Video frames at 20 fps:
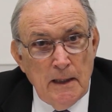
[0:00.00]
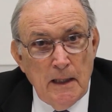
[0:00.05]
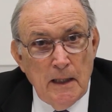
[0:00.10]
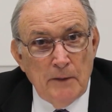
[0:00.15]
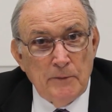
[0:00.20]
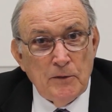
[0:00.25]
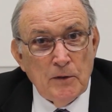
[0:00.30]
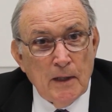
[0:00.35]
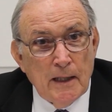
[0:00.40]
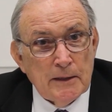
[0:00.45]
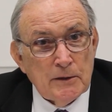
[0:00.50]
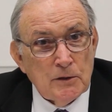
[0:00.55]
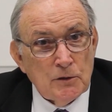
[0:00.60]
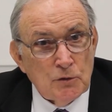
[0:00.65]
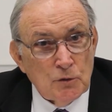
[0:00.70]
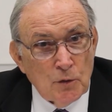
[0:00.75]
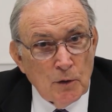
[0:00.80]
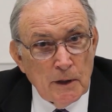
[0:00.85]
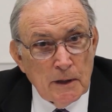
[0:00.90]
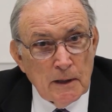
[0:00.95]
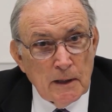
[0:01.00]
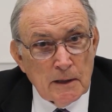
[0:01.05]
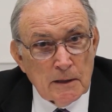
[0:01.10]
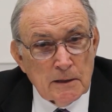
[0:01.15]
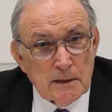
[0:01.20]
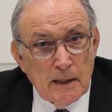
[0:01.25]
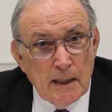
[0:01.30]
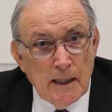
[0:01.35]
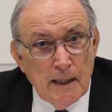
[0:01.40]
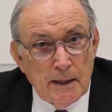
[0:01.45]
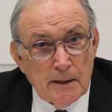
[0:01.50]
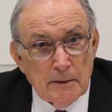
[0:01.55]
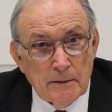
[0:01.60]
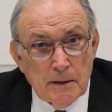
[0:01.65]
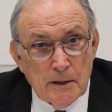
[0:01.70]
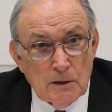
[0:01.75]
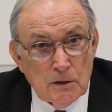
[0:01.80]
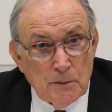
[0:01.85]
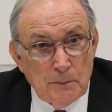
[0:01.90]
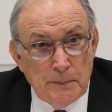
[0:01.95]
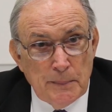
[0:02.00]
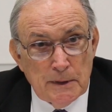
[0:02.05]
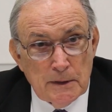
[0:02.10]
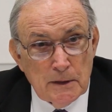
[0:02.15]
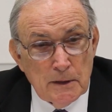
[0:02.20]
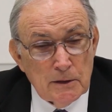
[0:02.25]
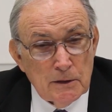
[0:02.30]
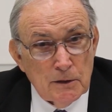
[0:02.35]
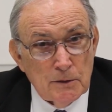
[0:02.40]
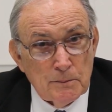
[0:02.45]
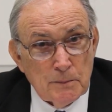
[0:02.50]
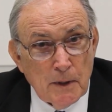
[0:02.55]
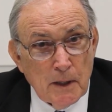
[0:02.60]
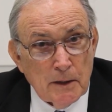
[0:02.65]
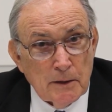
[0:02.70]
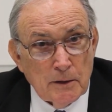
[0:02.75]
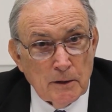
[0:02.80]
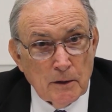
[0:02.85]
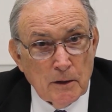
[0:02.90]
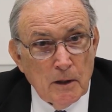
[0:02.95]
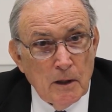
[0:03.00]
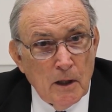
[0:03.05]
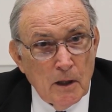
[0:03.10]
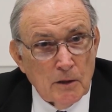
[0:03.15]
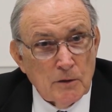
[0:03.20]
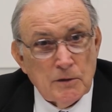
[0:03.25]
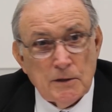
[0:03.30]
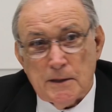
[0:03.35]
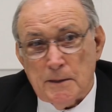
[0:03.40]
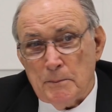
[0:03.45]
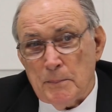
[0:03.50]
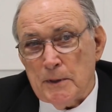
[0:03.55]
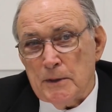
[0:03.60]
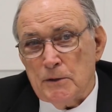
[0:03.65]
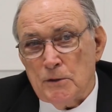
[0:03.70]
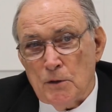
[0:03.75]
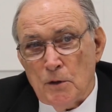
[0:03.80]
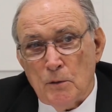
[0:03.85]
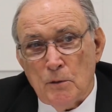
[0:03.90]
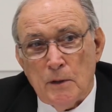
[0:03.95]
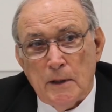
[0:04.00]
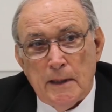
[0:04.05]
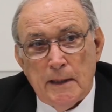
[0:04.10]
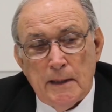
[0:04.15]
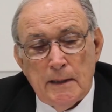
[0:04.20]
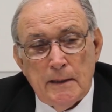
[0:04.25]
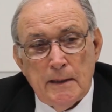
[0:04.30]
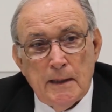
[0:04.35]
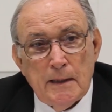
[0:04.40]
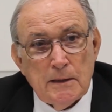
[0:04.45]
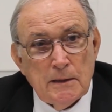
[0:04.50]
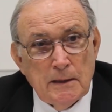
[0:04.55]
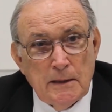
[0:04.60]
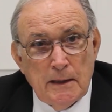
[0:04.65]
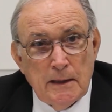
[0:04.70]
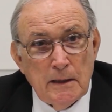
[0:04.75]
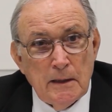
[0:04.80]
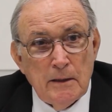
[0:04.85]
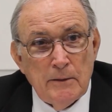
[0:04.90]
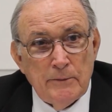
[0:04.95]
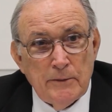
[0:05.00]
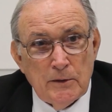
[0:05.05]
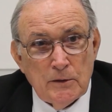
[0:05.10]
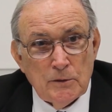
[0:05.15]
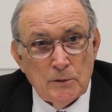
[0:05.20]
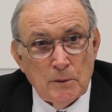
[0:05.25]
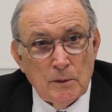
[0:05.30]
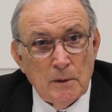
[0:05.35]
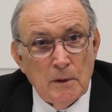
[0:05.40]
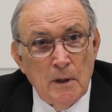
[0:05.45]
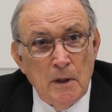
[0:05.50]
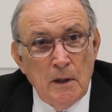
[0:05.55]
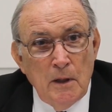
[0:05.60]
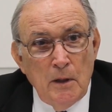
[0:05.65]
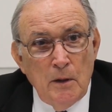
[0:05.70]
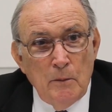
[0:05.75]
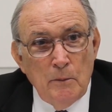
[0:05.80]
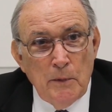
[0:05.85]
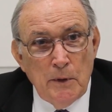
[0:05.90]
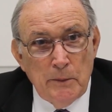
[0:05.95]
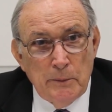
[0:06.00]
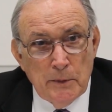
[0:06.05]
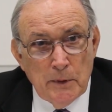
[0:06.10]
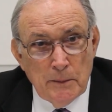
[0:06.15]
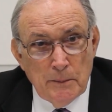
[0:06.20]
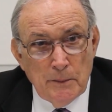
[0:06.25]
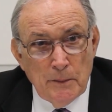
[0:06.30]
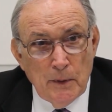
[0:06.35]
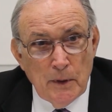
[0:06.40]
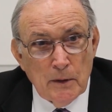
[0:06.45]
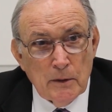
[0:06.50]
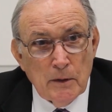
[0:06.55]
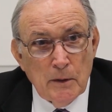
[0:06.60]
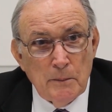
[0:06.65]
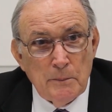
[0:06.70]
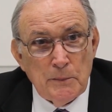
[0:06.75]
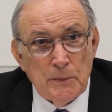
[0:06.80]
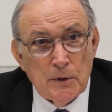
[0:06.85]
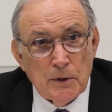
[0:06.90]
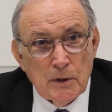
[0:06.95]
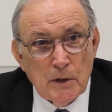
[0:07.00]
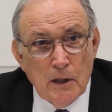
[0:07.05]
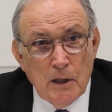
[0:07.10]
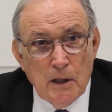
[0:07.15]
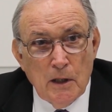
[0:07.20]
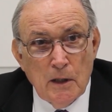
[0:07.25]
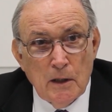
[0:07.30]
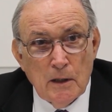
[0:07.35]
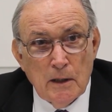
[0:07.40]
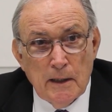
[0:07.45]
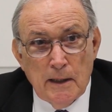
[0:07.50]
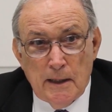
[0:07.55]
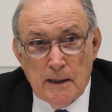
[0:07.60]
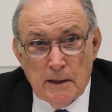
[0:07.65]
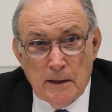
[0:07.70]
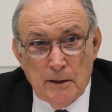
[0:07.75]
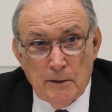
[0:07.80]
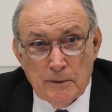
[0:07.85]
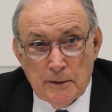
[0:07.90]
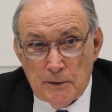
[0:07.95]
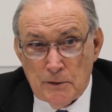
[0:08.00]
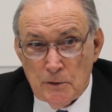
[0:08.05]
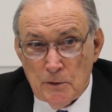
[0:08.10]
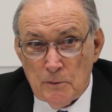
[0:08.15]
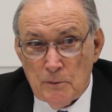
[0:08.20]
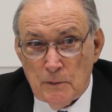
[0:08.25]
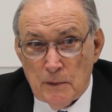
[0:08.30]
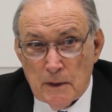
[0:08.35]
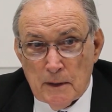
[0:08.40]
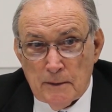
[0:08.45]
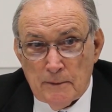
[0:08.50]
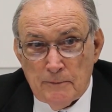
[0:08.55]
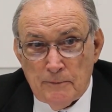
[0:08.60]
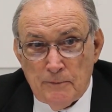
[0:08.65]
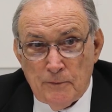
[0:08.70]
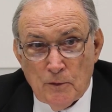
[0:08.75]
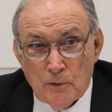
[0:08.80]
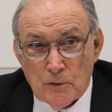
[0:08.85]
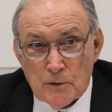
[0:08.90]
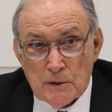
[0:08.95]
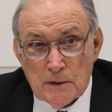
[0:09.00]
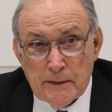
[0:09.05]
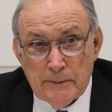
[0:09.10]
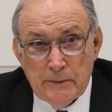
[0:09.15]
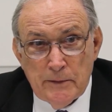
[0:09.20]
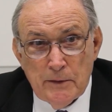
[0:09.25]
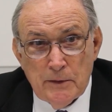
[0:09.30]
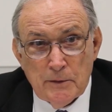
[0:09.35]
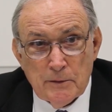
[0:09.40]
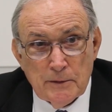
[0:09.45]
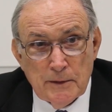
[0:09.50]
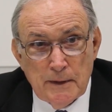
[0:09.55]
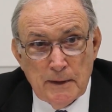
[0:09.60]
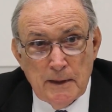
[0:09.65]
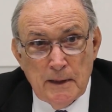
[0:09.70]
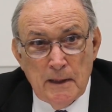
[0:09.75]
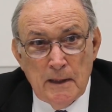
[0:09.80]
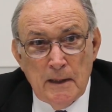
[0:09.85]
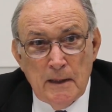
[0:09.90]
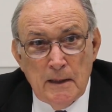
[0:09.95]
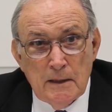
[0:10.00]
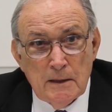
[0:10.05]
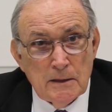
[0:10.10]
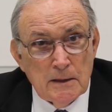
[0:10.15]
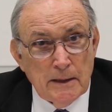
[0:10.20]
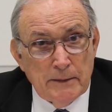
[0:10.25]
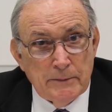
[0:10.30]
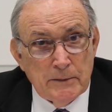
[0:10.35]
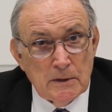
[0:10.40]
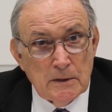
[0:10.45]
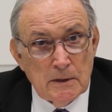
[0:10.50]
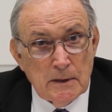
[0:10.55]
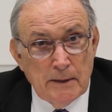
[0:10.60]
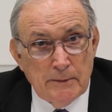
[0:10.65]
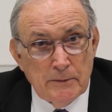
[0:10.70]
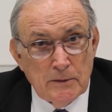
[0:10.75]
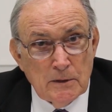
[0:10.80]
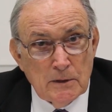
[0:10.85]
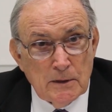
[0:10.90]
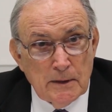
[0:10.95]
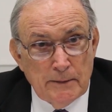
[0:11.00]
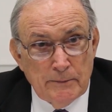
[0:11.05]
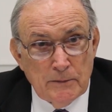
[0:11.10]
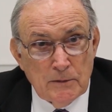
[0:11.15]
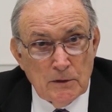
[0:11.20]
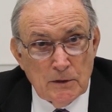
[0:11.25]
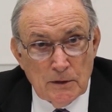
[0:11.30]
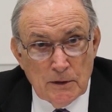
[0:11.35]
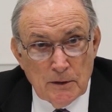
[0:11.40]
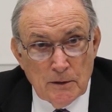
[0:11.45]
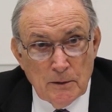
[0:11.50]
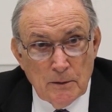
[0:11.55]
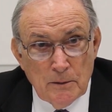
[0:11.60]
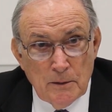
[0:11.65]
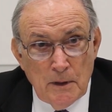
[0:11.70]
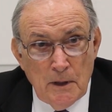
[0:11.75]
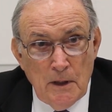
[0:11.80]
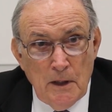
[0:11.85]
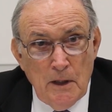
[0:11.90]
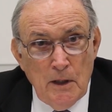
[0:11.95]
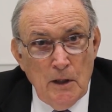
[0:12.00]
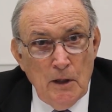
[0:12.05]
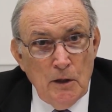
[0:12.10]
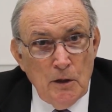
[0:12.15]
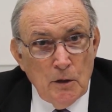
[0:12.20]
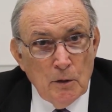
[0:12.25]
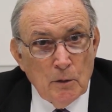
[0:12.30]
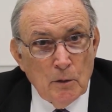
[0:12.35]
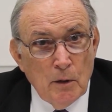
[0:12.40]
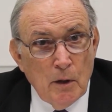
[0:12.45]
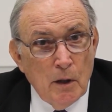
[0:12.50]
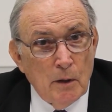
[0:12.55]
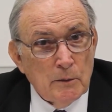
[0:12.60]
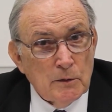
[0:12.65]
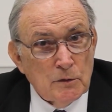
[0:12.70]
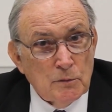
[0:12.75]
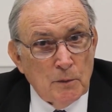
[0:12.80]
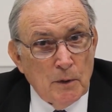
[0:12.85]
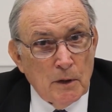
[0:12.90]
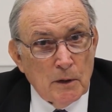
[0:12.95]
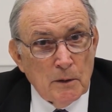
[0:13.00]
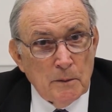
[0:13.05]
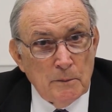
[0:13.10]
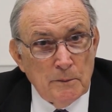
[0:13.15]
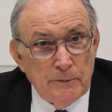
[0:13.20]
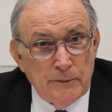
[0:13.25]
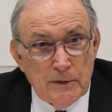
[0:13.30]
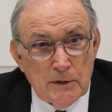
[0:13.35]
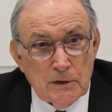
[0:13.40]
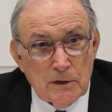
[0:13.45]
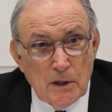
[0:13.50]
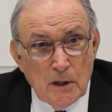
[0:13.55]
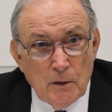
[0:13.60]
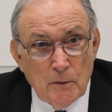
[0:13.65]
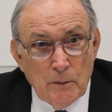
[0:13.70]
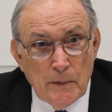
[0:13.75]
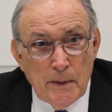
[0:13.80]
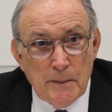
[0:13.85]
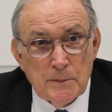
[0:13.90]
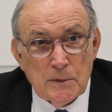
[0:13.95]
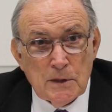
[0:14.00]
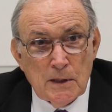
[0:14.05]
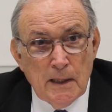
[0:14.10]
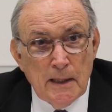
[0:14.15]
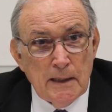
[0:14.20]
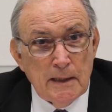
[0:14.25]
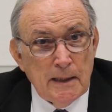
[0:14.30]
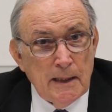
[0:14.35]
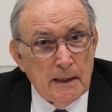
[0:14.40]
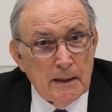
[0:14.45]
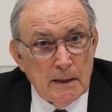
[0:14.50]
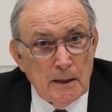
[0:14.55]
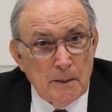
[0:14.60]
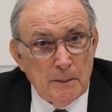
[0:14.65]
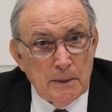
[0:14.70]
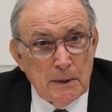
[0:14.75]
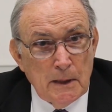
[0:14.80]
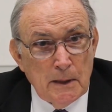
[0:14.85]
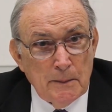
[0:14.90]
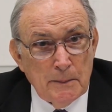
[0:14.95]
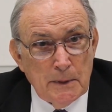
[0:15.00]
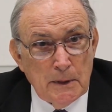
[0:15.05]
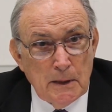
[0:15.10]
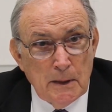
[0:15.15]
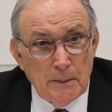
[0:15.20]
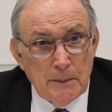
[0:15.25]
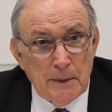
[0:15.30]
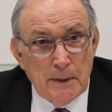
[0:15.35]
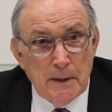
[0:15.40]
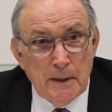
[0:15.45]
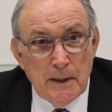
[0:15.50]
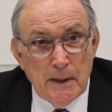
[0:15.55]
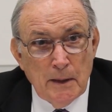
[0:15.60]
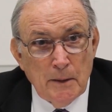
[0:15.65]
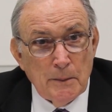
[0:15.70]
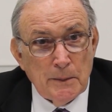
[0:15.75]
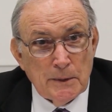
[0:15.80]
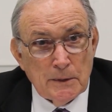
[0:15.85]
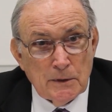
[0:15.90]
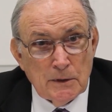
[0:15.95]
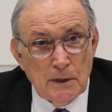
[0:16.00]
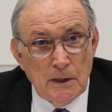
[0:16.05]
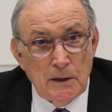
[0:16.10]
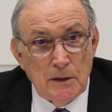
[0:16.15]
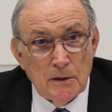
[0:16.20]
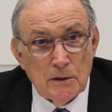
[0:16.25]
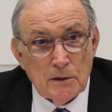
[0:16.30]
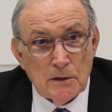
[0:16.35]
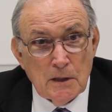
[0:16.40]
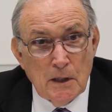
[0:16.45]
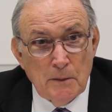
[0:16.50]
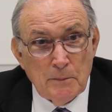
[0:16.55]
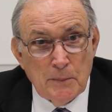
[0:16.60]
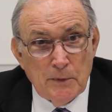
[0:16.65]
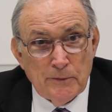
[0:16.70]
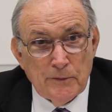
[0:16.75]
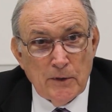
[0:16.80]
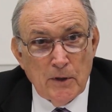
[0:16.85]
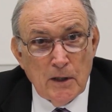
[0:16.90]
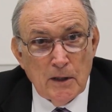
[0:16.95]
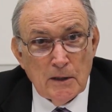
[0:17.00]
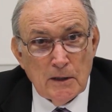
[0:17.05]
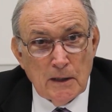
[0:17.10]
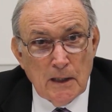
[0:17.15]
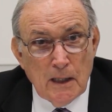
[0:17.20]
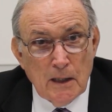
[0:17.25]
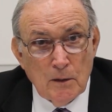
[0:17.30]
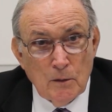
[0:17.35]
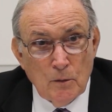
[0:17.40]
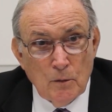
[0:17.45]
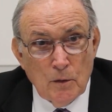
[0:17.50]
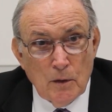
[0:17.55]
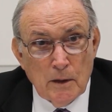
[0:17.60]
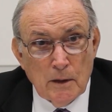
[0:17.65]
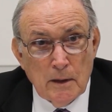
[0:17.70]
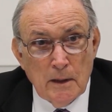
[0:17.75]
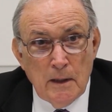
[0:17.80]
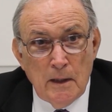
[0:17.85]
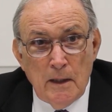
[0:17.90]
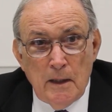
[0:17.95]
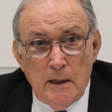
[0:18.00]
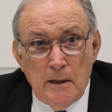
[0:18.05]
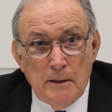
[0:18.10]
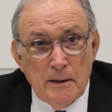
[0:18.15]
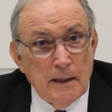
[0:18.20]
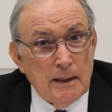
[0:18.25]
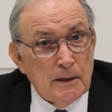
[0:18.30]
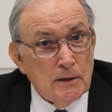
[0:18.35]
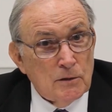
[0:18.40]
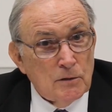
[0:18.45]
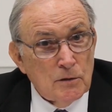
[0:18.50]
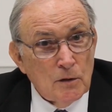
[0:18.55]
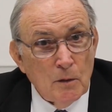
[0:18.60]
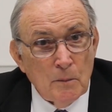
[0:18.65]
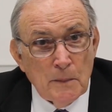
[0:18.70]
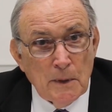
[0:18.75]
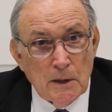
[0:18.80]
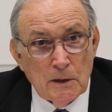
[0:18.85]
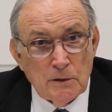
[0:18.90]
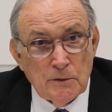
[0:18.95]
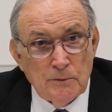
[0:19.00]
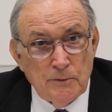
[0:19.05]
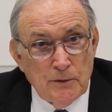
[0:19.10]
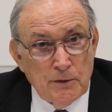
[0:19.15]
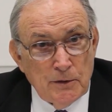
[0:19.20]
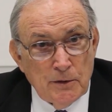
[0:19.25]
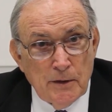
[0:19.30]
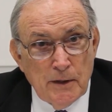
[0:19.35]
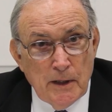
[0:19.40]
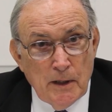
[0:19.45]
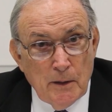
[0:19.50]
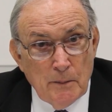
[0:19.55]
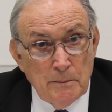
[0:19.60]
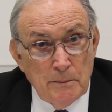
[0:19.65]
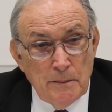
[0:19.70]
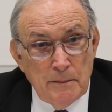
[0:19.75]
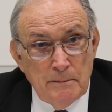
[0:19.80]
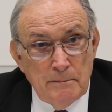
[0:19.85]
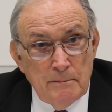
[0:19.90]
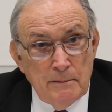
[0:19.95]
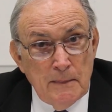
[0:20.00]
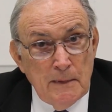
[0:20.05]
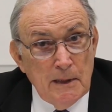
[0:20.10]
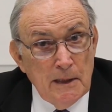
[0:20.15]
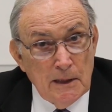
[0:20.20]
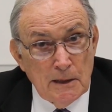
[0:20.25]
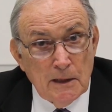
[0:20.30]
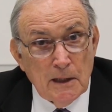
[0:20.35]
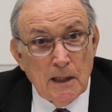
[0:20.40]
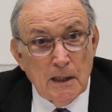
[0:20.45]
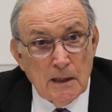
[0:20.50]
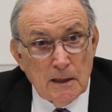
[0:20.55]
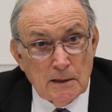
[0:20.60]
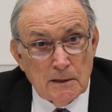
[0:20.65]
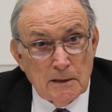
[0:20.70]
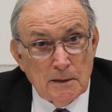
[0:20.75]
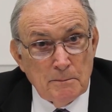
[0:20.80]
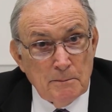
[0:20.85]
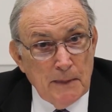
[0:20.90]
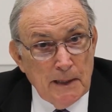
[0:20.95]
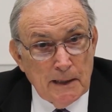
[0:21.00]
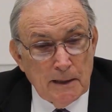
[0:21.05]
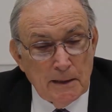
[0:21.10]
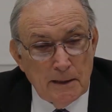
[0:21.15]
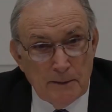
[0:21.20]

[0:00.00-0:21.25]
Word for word: If you'd like to join us either as a business partner or simply donate as an individual, we would welcome your call at 321 473 7770. You are always welcome to visit our website at www.helpingseniorsofbrevard.org. Thanks so much for your help. It does make a